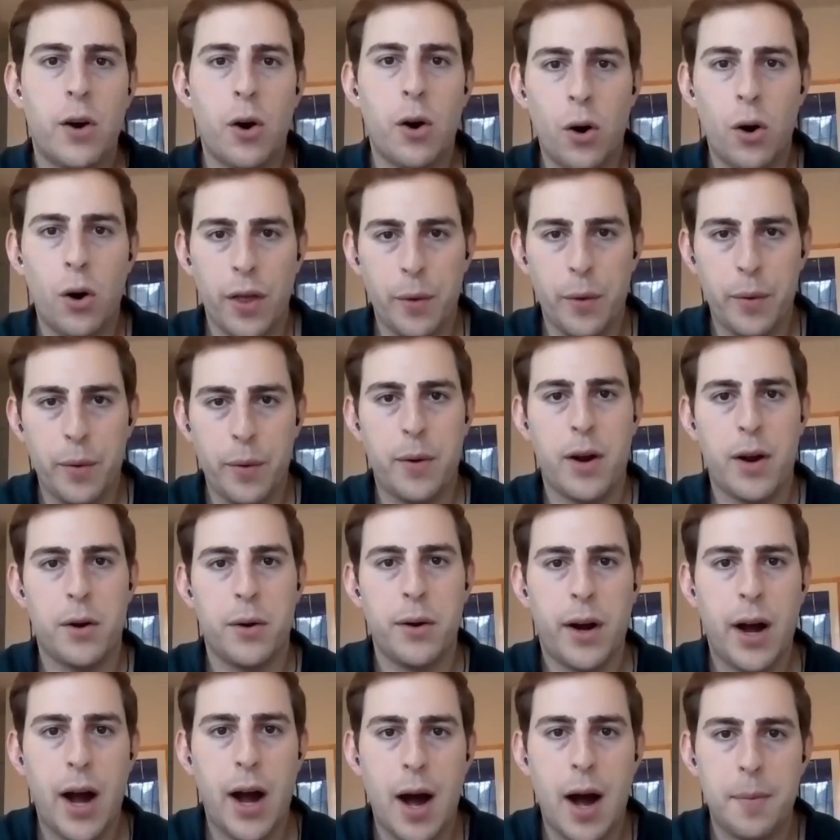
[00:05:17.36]
of a goal that we
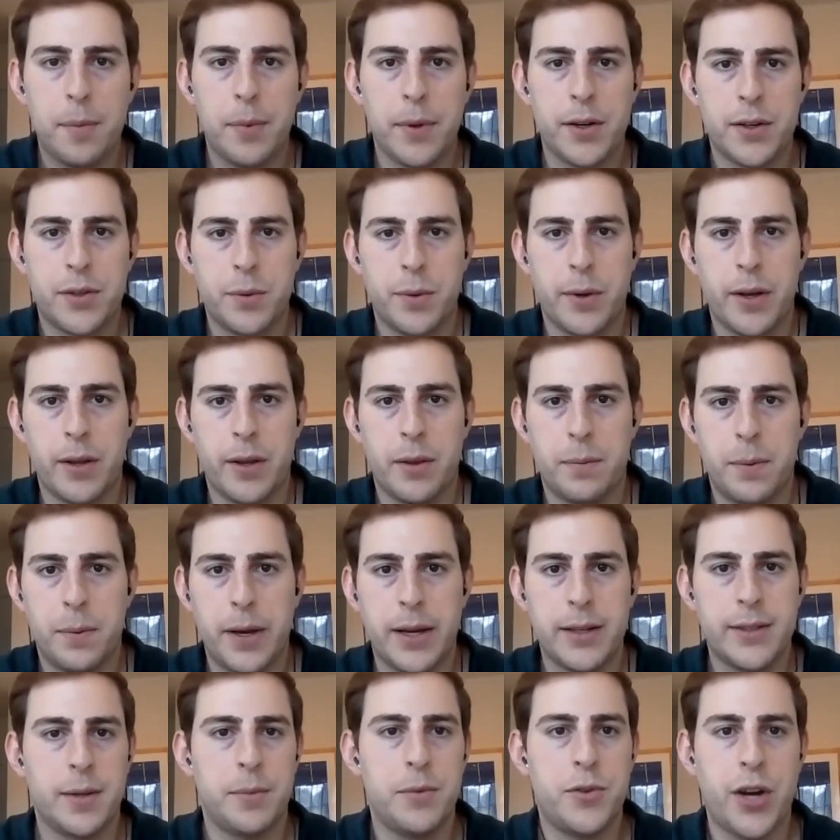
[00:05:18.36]
want to accomplish with
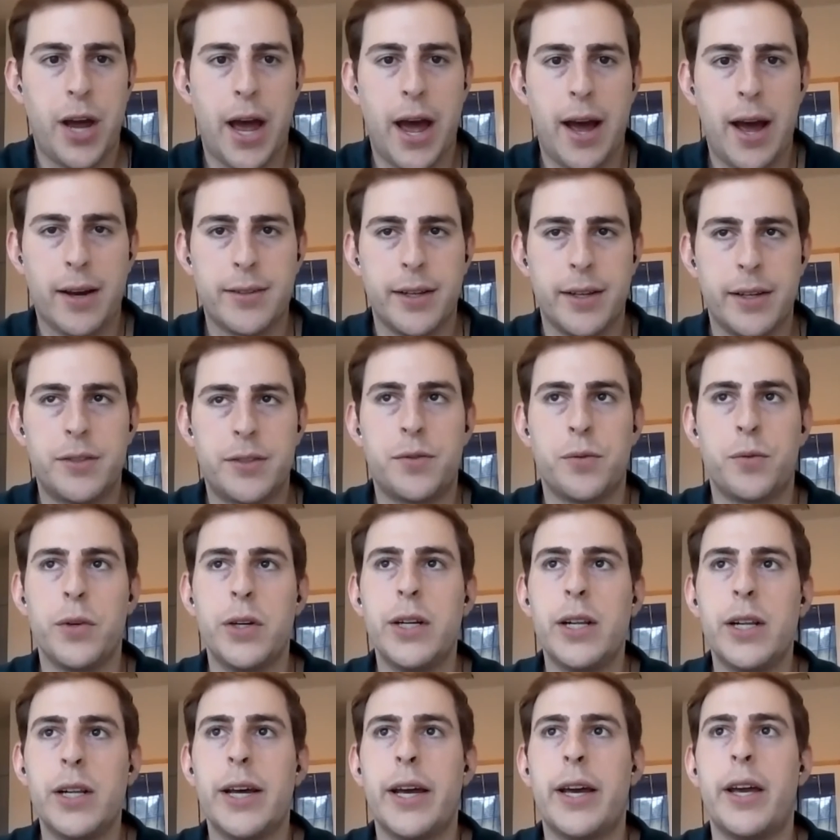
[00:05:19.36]
PSMJax, it's
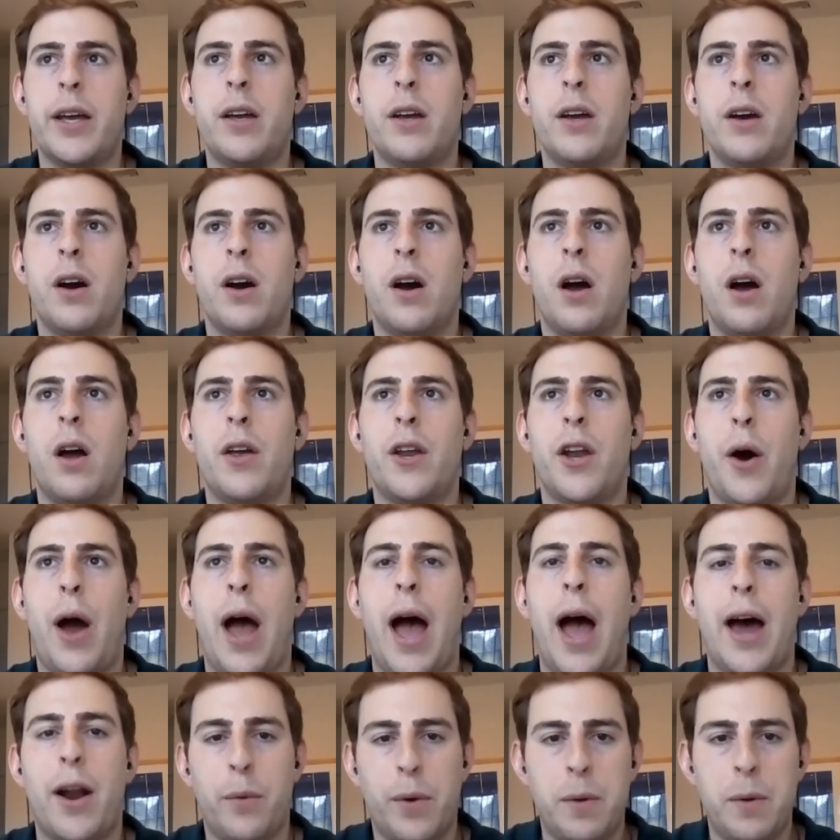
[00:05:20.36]
really, you know,
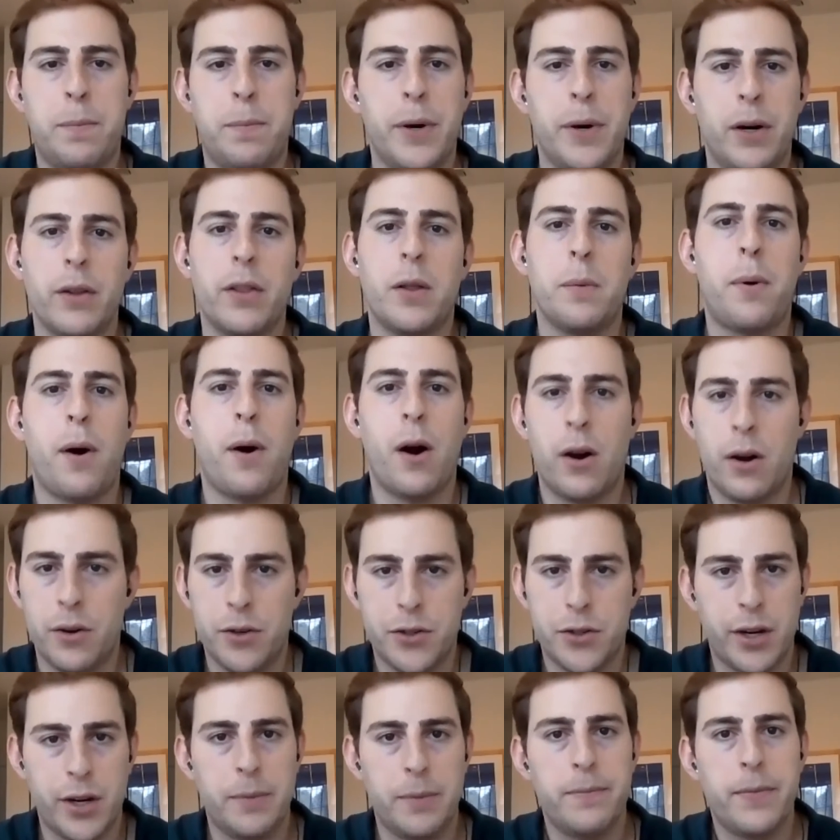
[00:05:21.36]
how do we build the
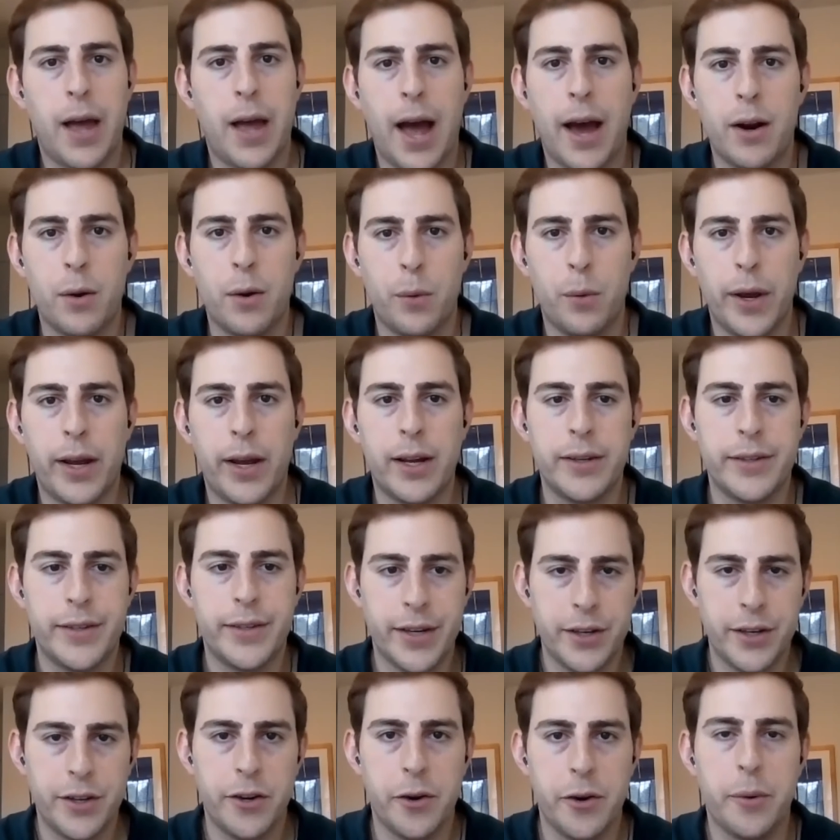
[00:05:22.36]
partnership? How do we
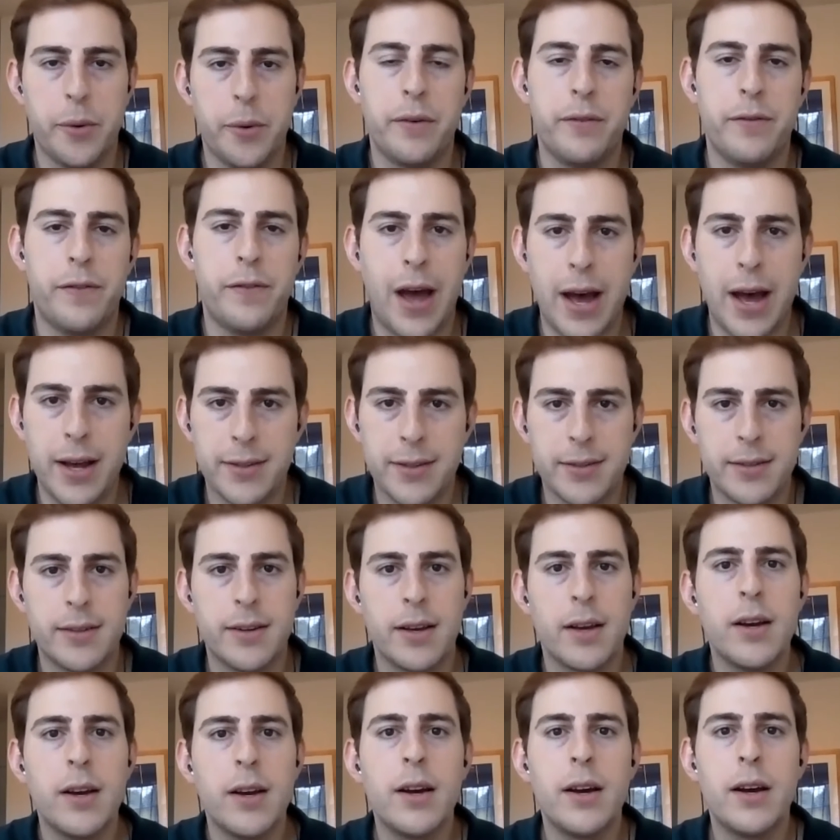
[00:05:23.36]
continue to
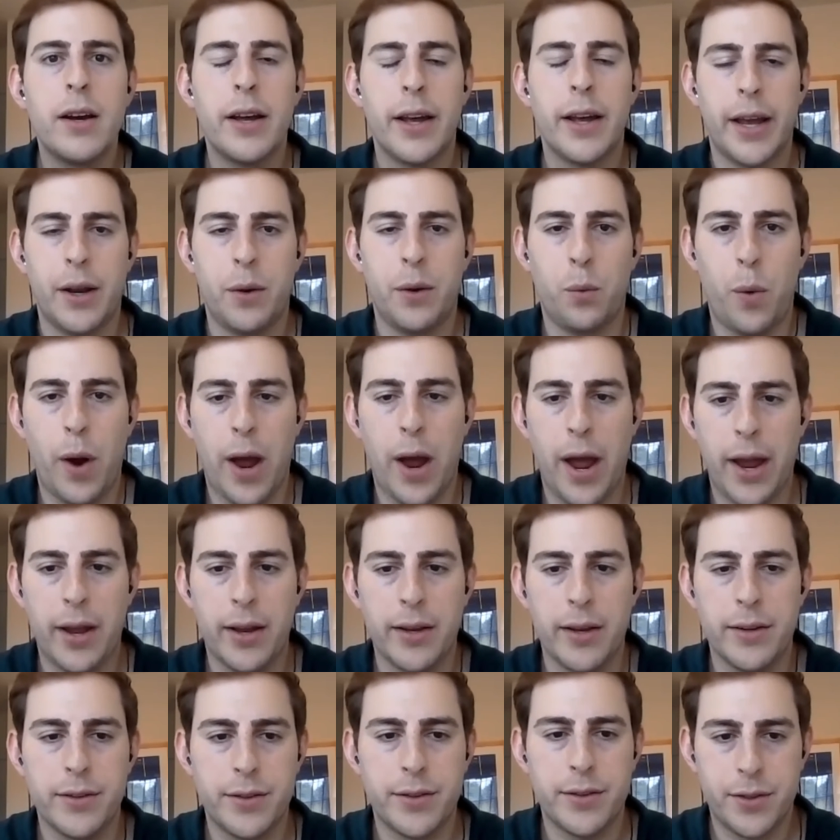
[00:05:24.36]
invest in
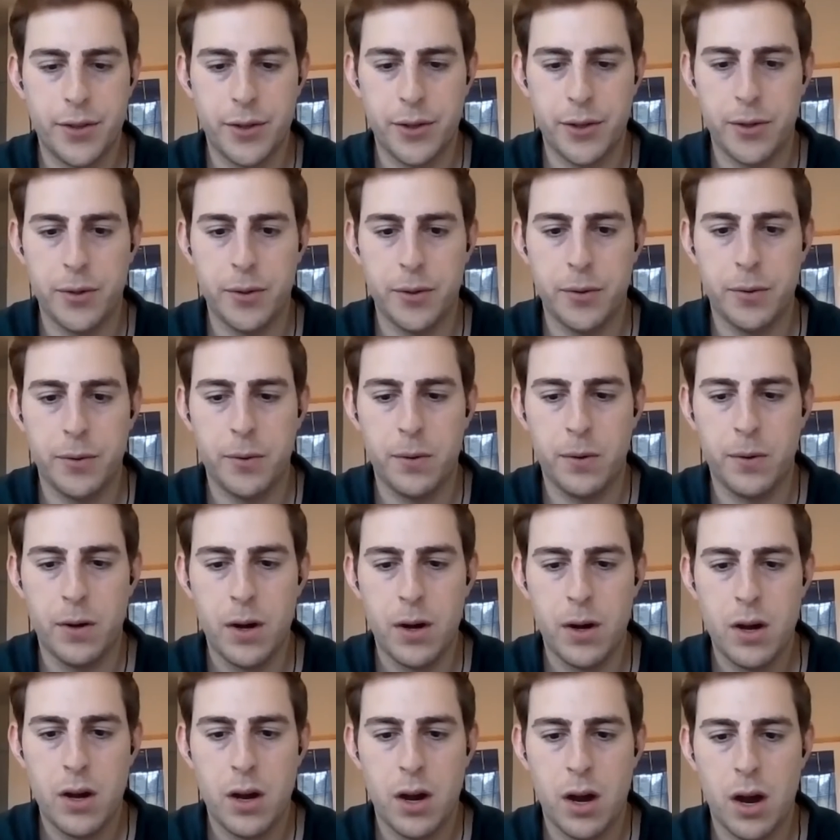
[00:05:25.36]
ways to
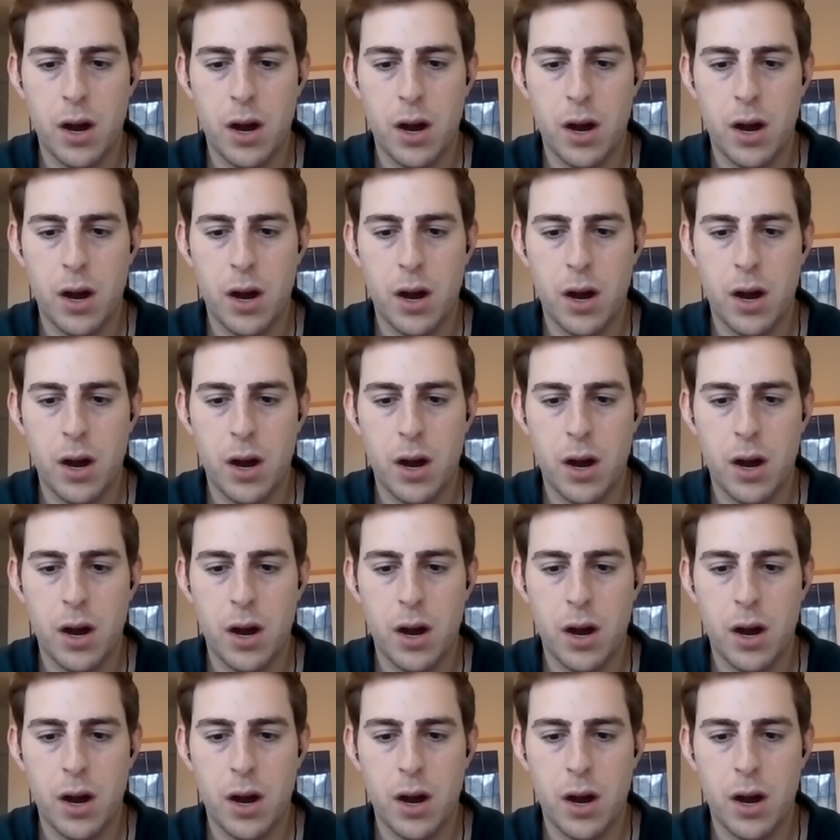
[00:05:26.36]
